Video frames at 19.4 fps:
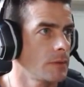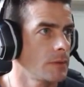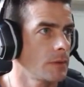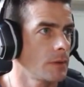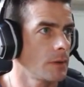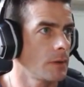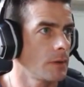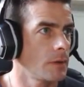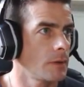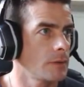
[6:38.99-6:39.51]

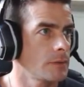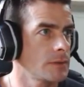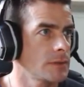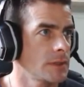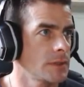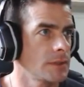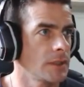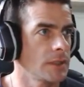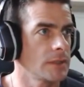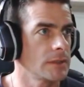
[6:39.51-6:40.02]
the
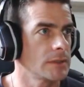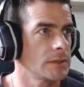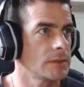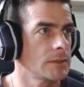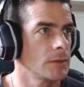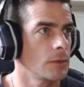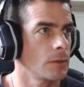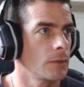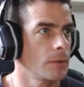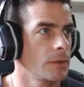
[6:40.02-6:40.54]
settings,
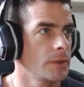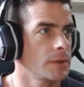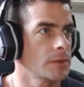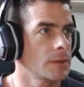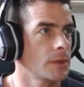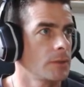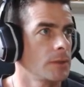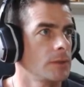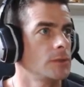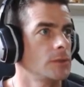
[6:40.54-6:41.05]
so that it's
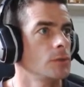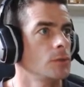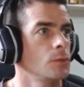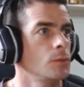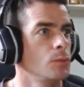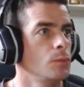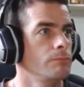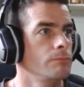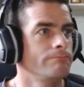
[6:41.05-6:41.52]
going to,